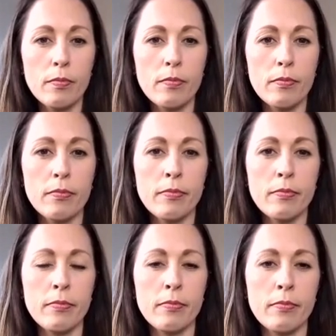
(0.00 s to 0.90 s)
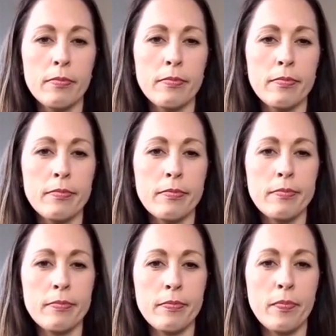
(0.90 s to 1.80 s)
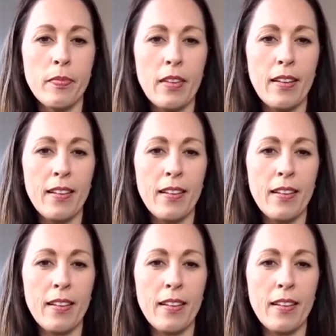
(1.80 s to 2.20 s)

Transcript: The person shown says nothing.